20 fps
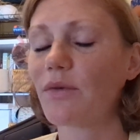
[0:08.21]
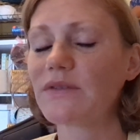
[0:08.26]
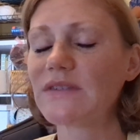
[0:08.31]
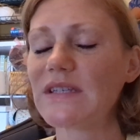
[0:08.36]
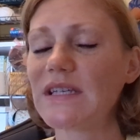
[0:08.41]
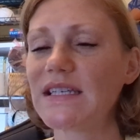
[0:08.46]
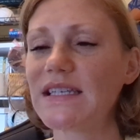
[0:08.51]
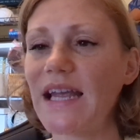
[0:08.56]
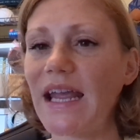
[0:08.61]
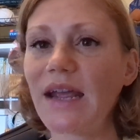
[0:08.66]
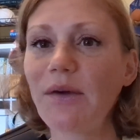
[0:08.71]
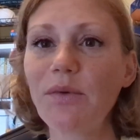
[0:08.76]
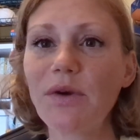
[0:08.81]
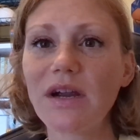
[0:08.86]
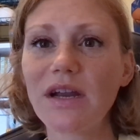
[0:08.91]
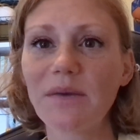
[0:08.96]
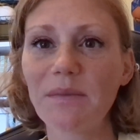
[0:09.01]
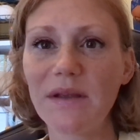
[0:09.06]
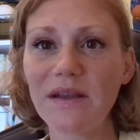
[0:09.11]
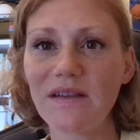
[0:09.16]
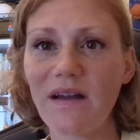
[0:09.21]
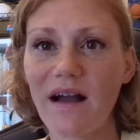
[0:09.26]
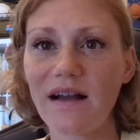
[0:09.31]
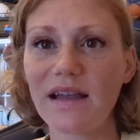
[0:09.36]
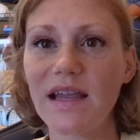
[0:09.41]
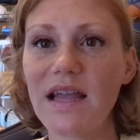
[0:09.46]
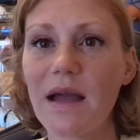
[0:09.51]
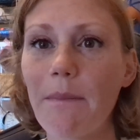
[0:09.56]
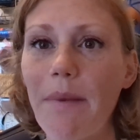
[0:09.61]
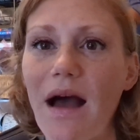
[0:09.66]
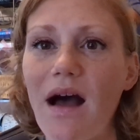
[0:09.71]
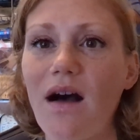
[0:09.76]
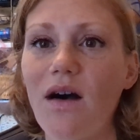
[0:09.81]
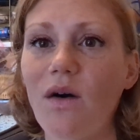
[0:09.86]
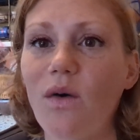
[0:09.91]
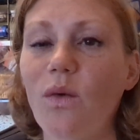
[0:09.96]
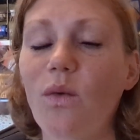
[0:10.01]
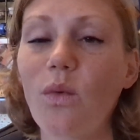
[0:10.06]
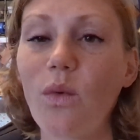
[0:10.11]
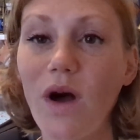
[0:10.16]
Today we're going to be talking
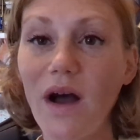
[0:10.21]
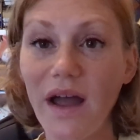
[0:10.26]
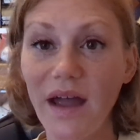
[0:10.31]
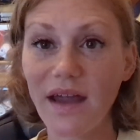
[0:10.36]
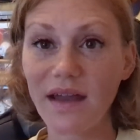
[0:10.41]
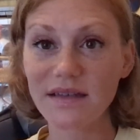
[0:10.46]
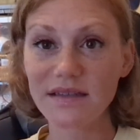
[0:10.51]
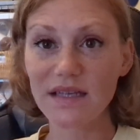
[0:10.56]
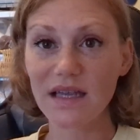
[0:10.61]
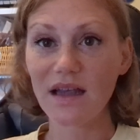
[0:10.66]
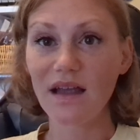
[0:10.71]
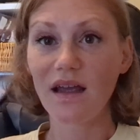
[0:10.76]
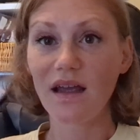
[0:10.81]
about what